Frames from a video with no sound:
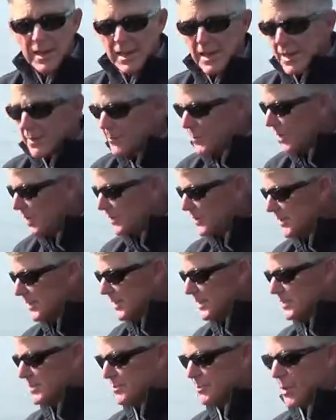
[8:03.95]
in building
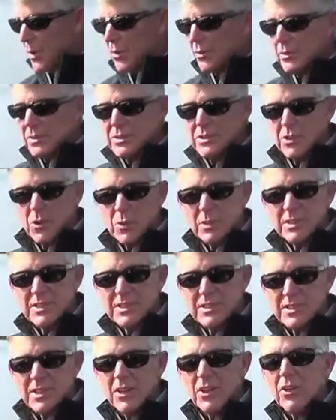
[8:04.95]
this boat so it
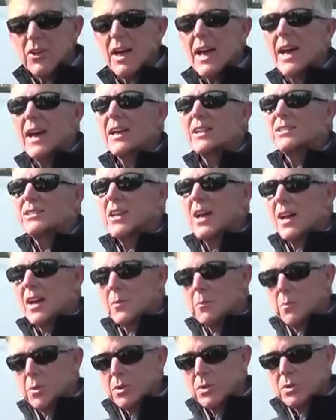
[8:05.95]
still has
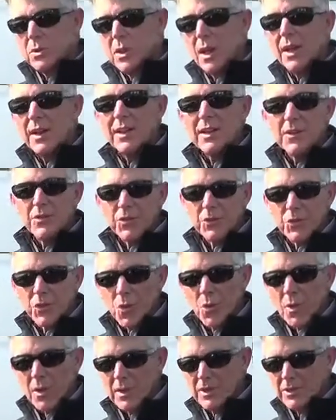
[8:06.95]
plenty of
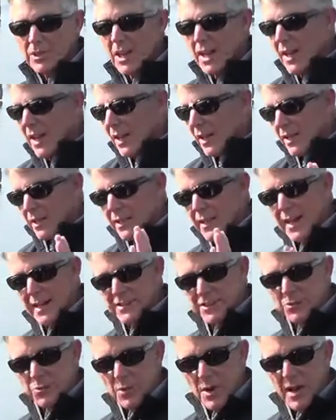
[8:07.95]
storage.
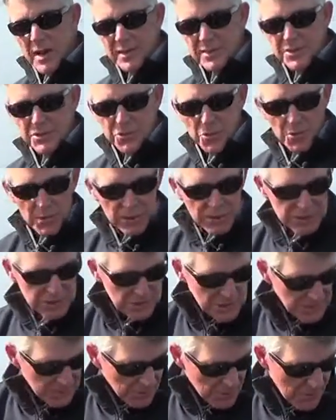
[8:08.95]
Lots of rod storage,
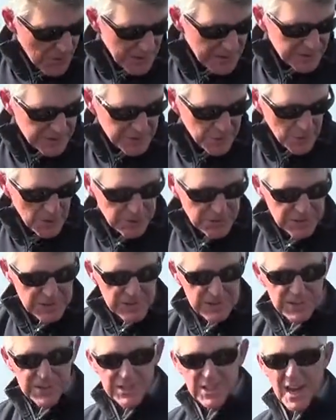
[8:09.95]
rod storage in
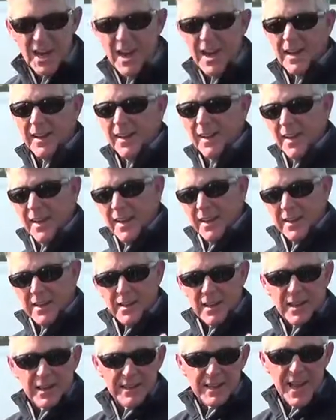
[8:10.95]
the side,
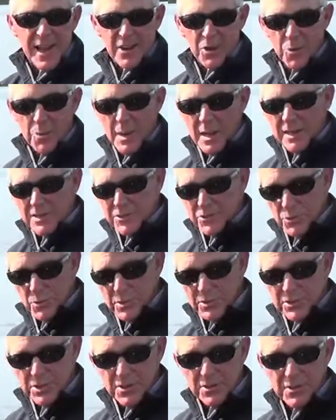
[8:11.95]
uh, tackle box
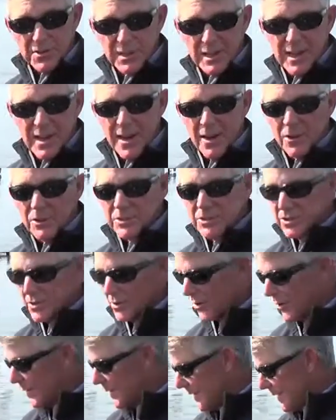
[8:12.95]
storage under the console.